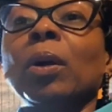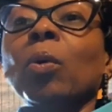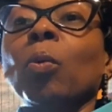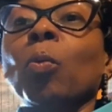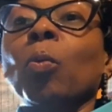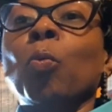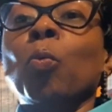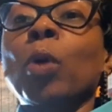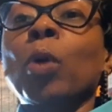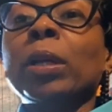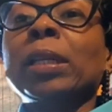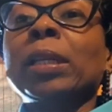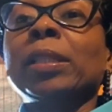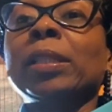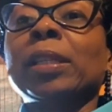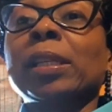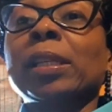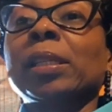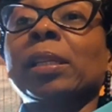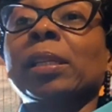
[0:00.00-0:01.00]
wanted
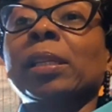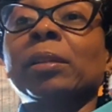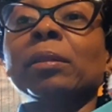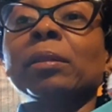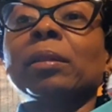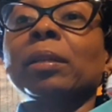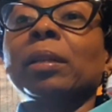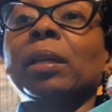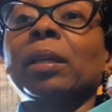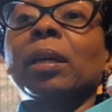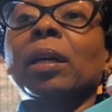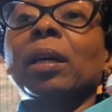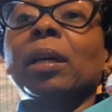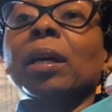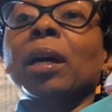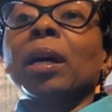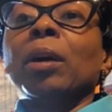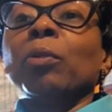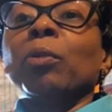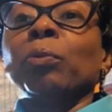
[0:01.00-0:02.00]
just to
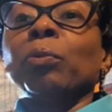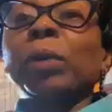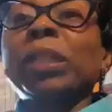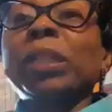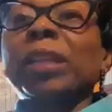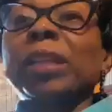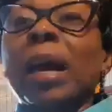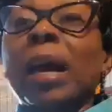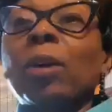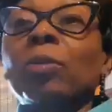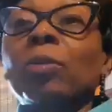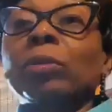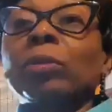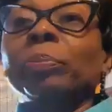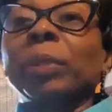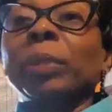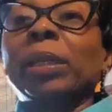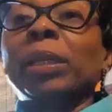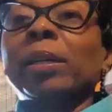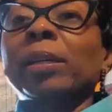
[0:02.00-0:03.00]
reach out
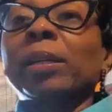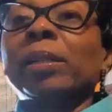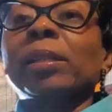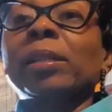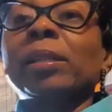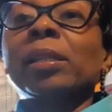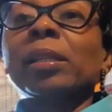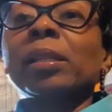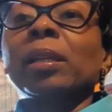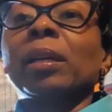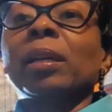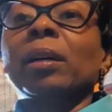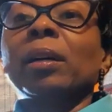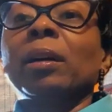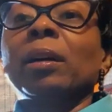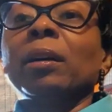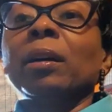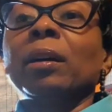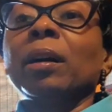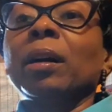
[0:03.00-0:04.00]
because
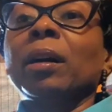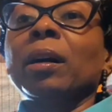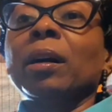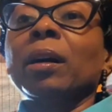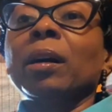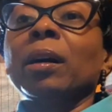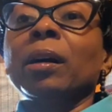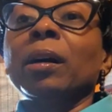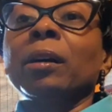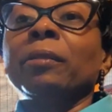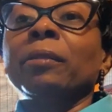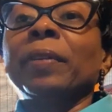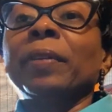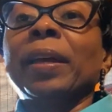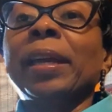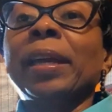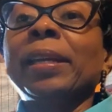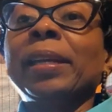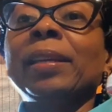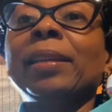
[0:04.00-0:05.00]
of
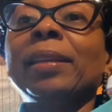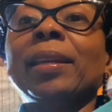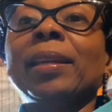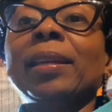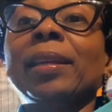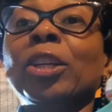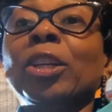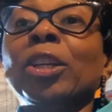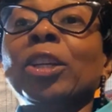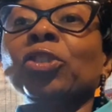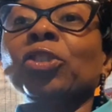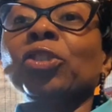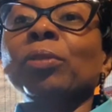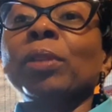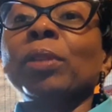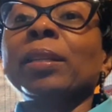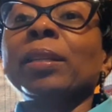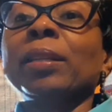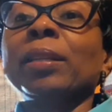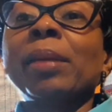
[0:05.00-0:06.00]
any issue
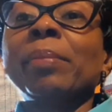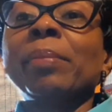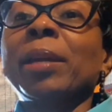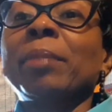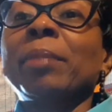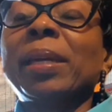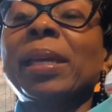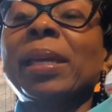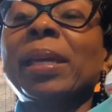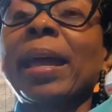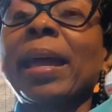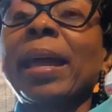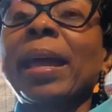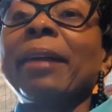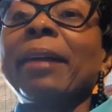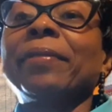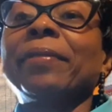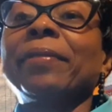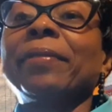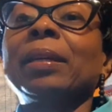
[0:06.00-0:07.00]
that they may be
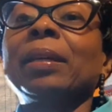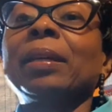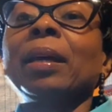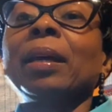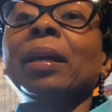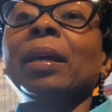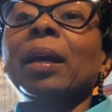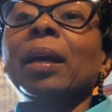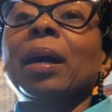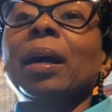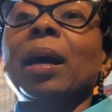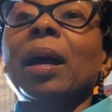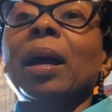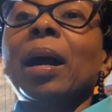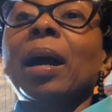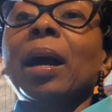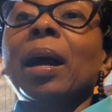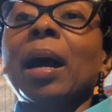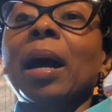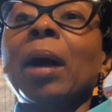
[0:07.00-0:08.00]
having,
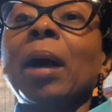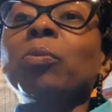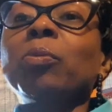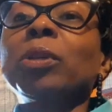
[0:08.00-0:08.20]
I want